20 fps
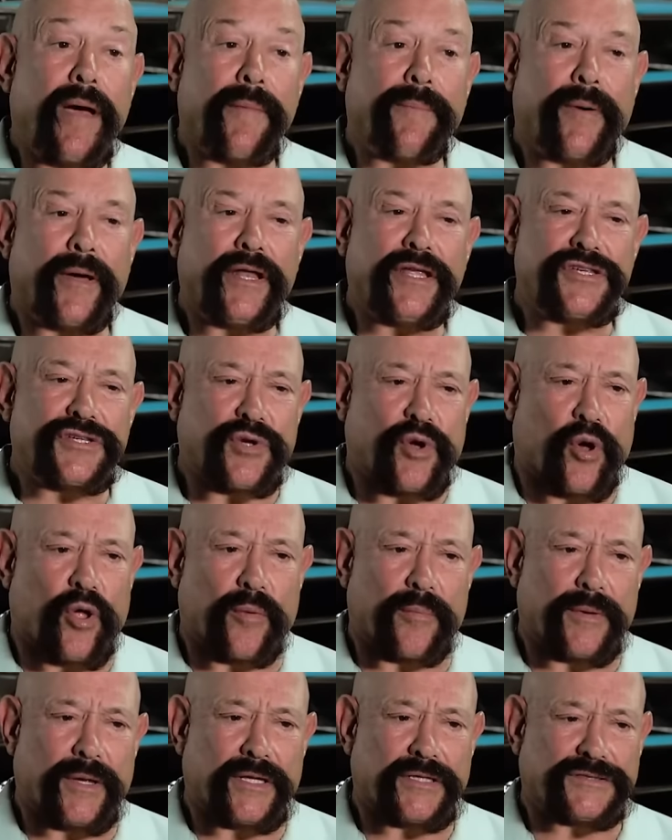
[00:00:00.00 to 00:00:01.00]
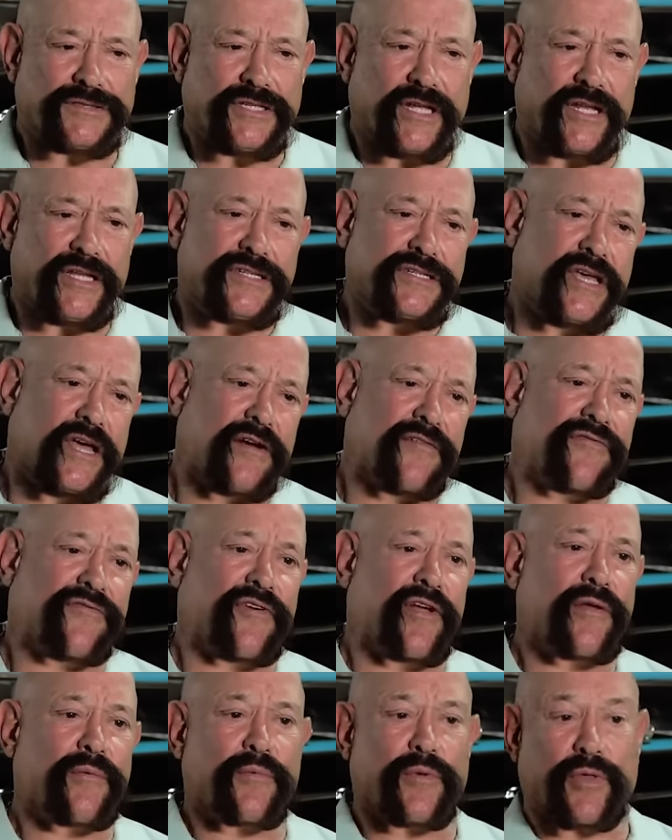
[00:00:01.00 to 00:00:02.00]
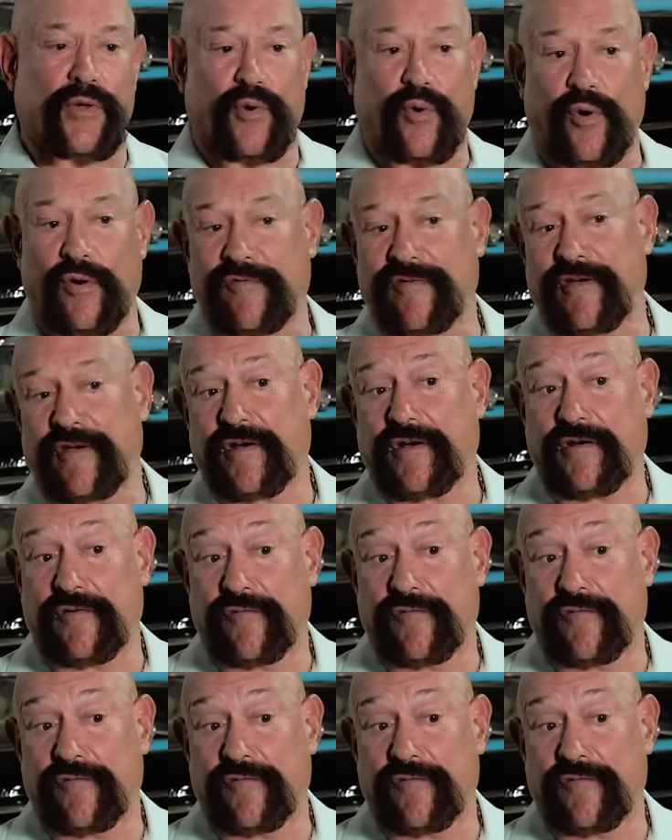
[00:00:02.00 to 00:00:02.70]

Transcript: my buddies called me and said he's got a friend with a Corvair